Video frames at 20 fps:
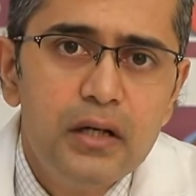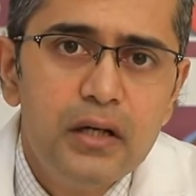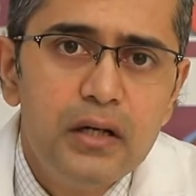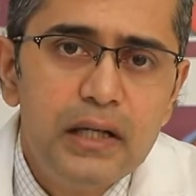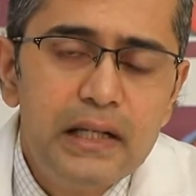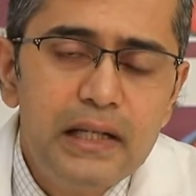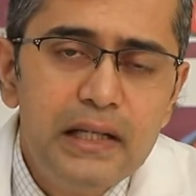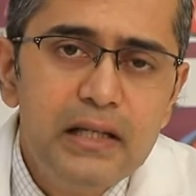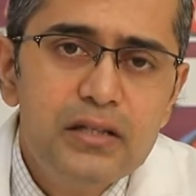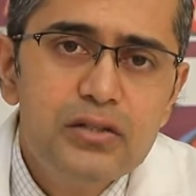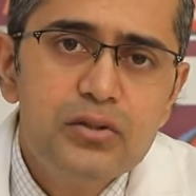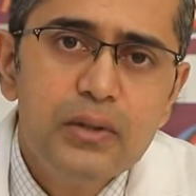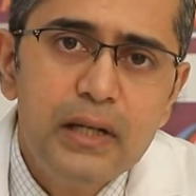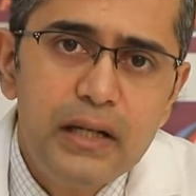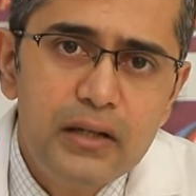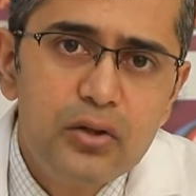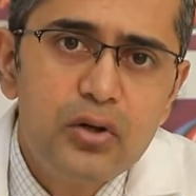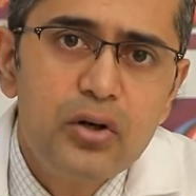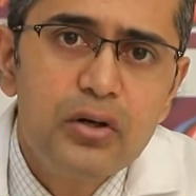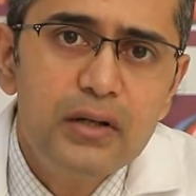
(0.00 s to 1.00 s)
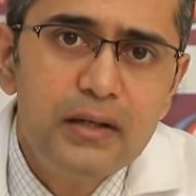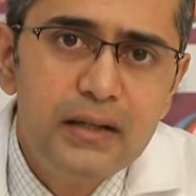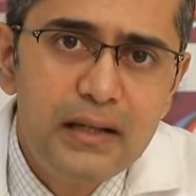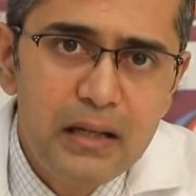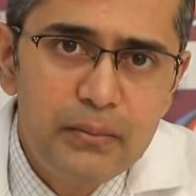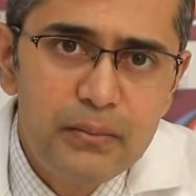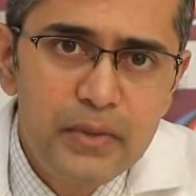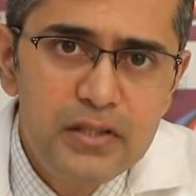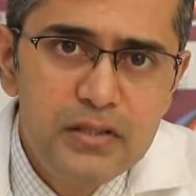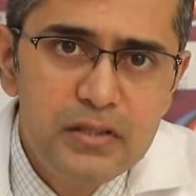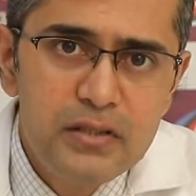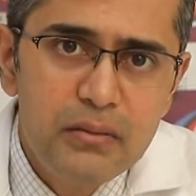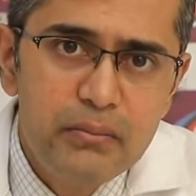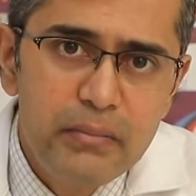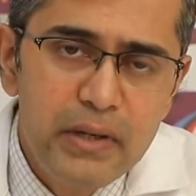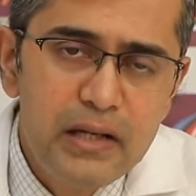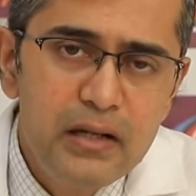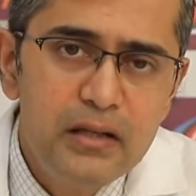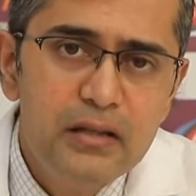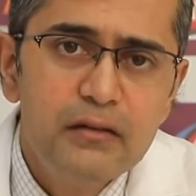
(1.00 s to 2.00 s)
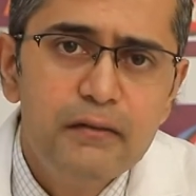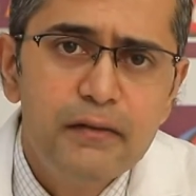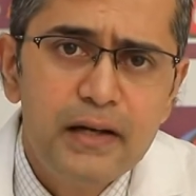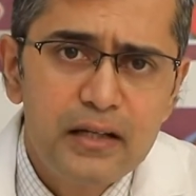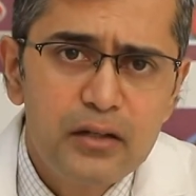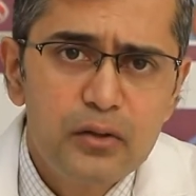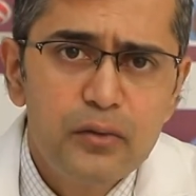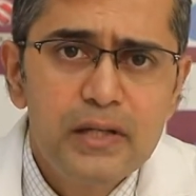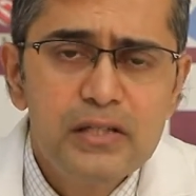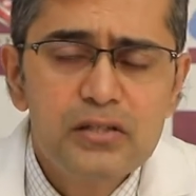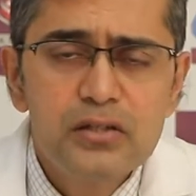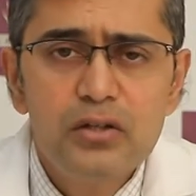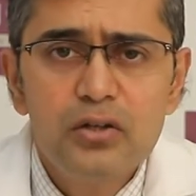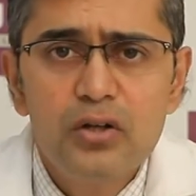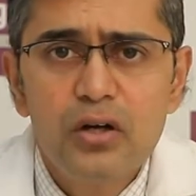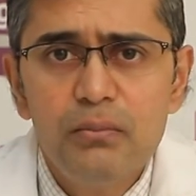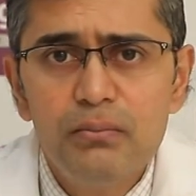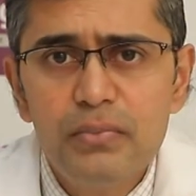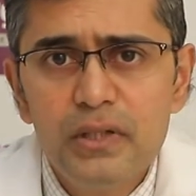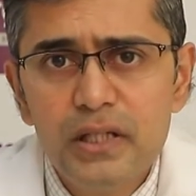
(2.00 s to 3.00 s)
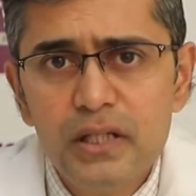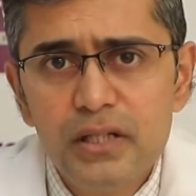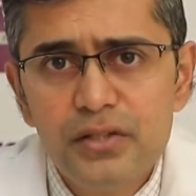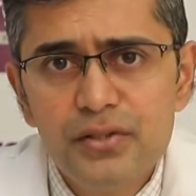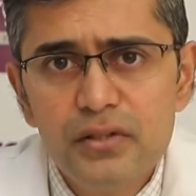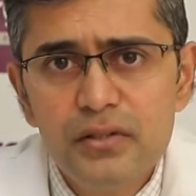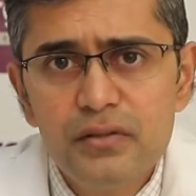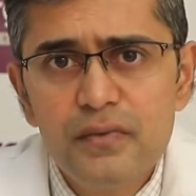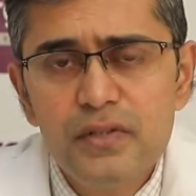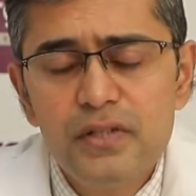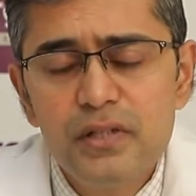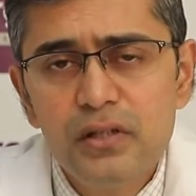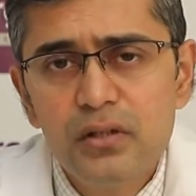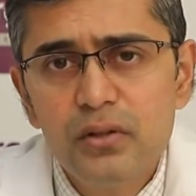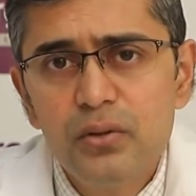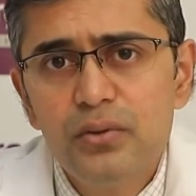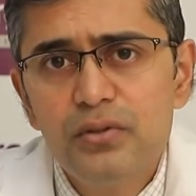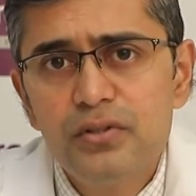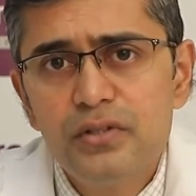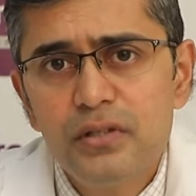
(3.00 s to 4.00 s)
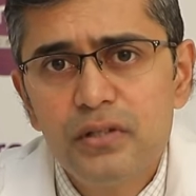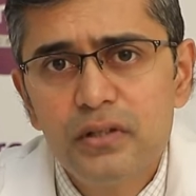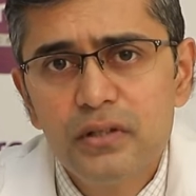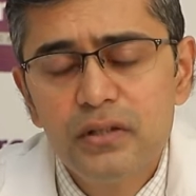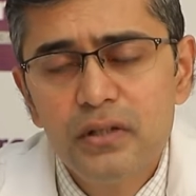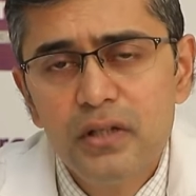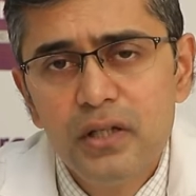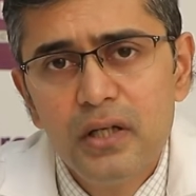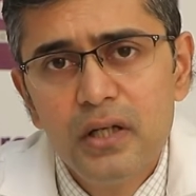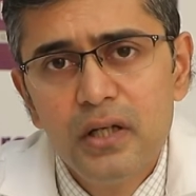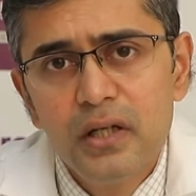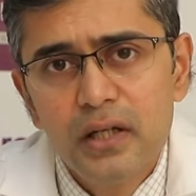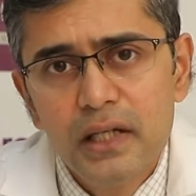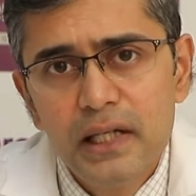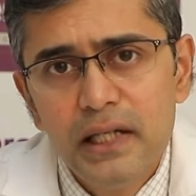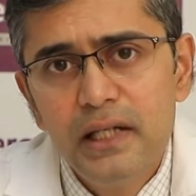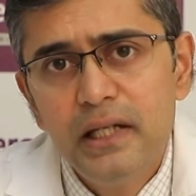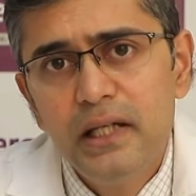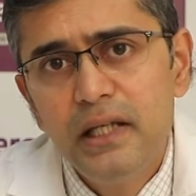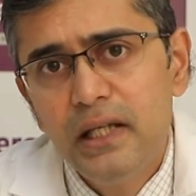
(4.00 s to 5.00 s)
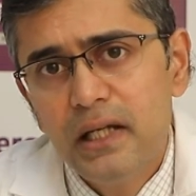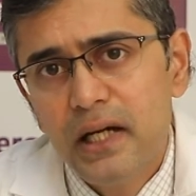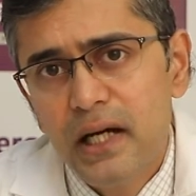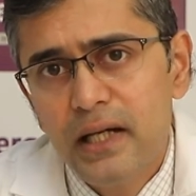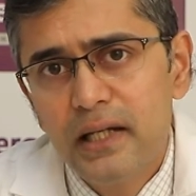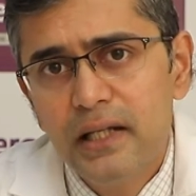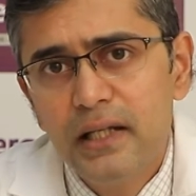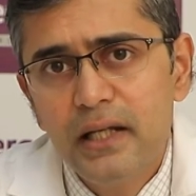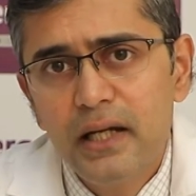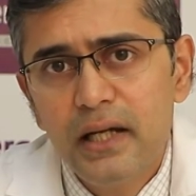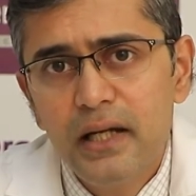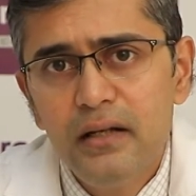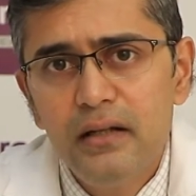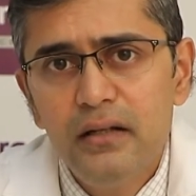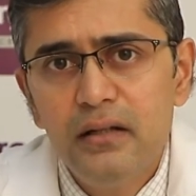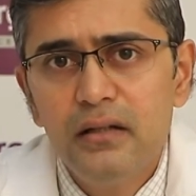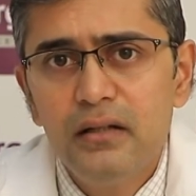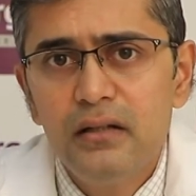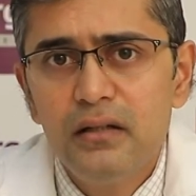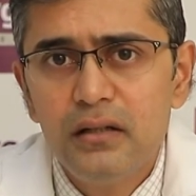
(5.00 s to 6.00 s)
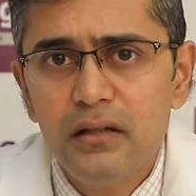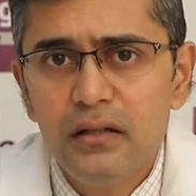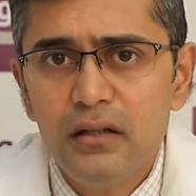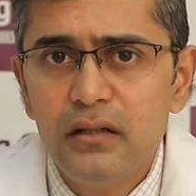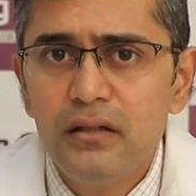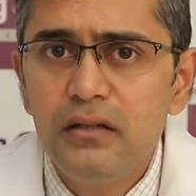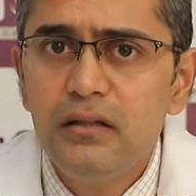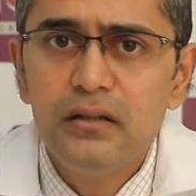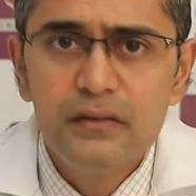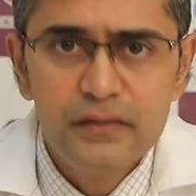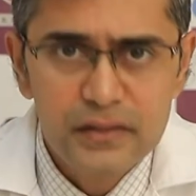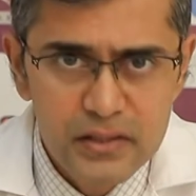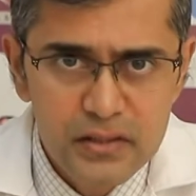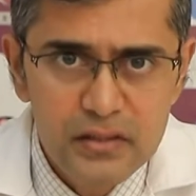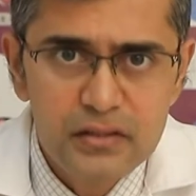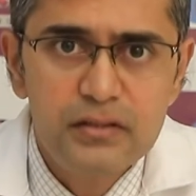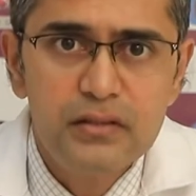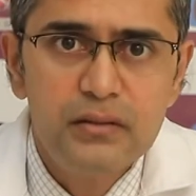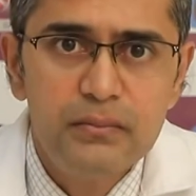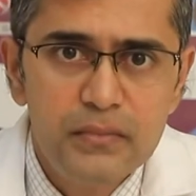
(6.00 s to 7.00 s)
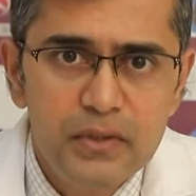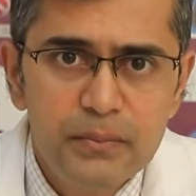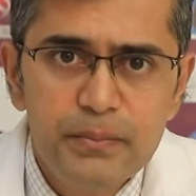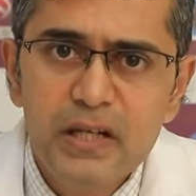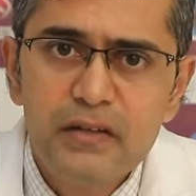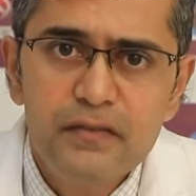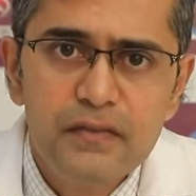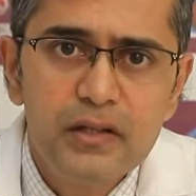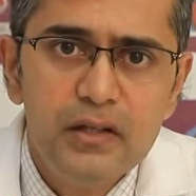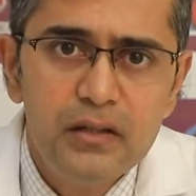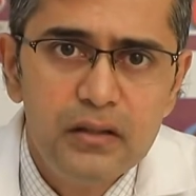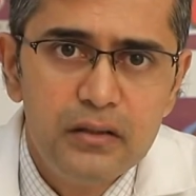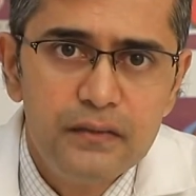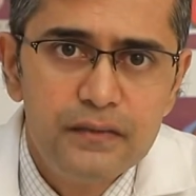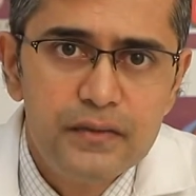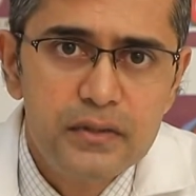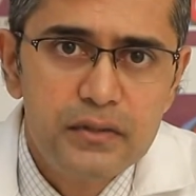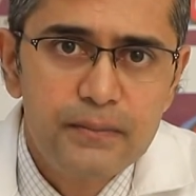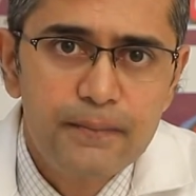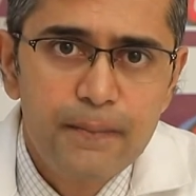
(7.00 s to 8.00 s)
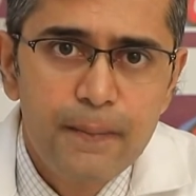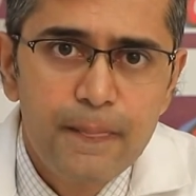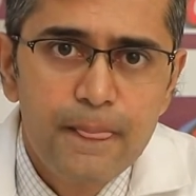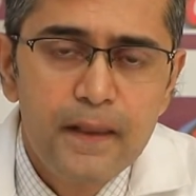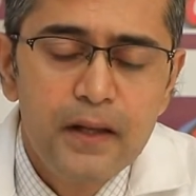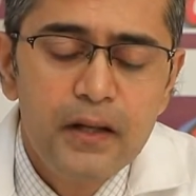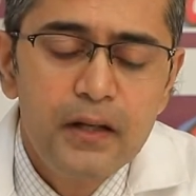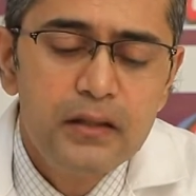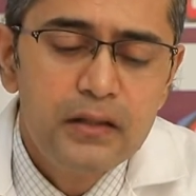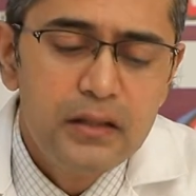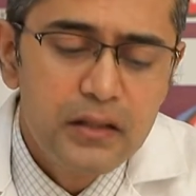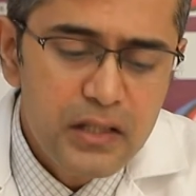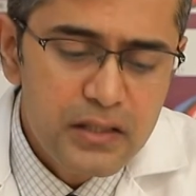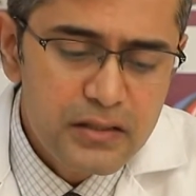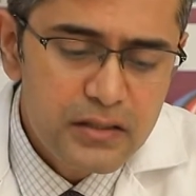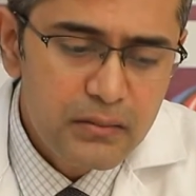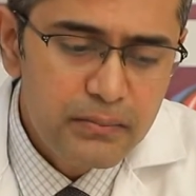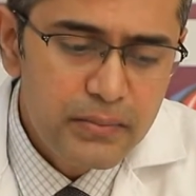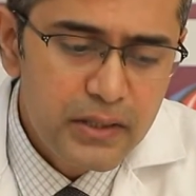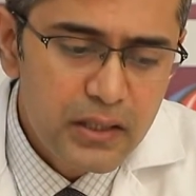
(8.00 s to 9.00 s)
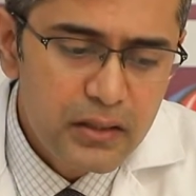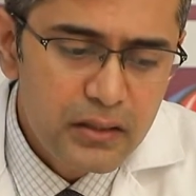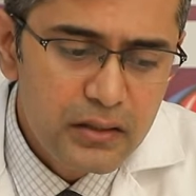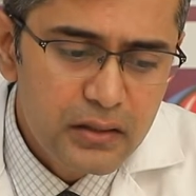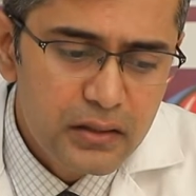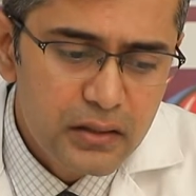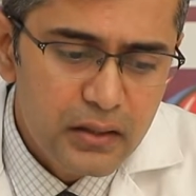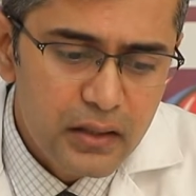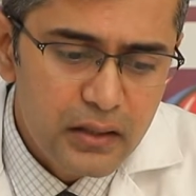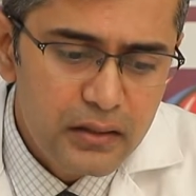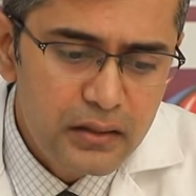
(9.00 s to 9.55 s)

it leads to end organ damage, mainly the microvascular complications, which includes the kidney, eye and nervous system, the peripheral nerves. The reason being the